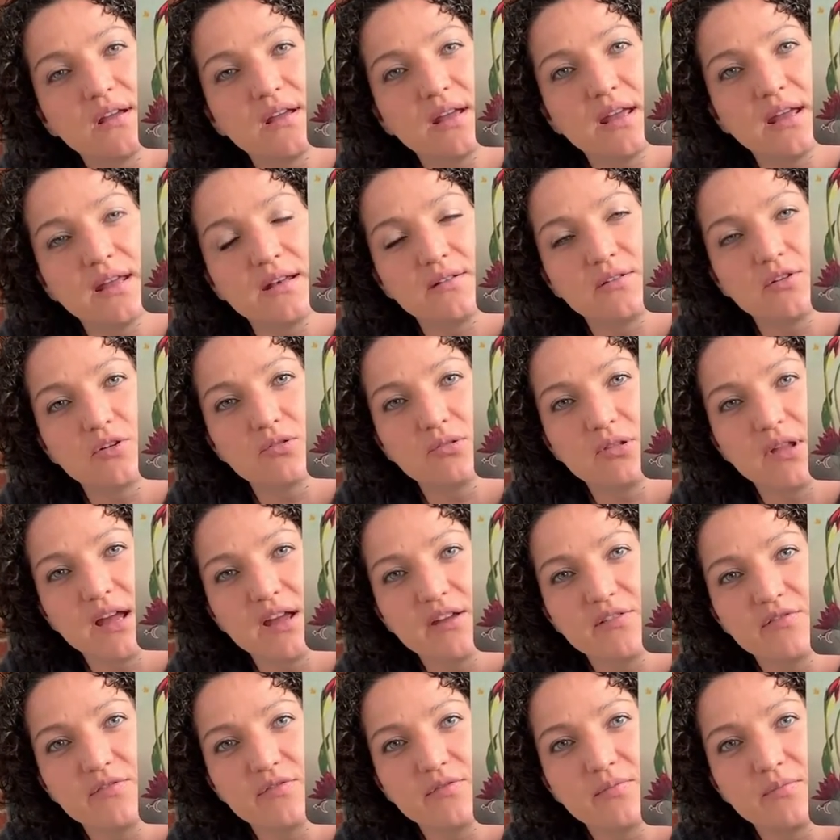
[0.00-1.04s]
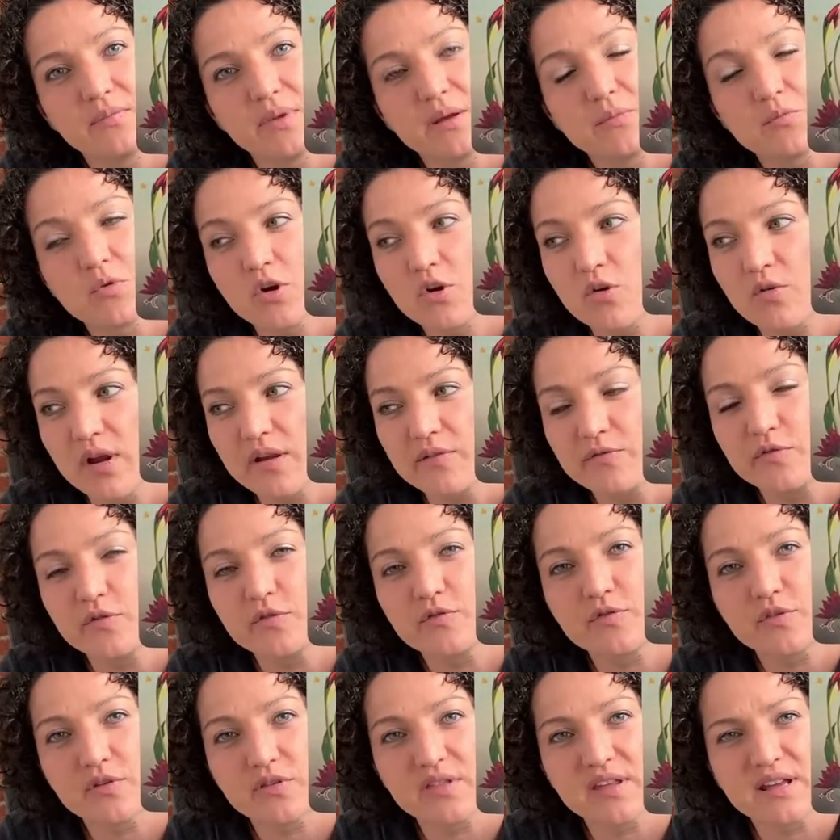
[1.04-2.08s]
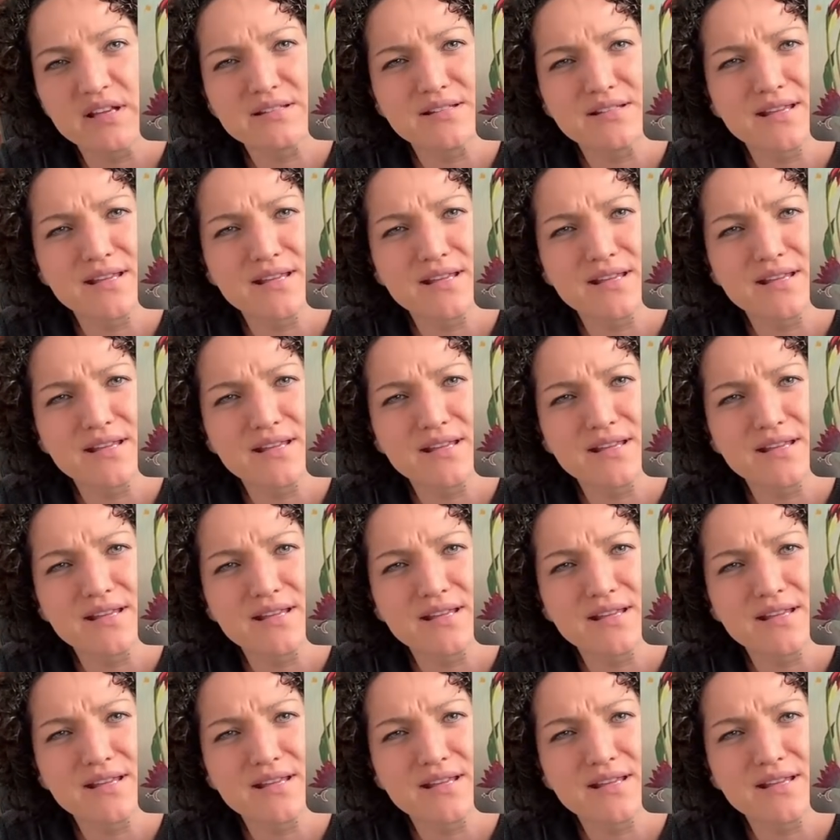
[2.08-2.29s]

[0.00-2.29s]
in your life, being more grateful for things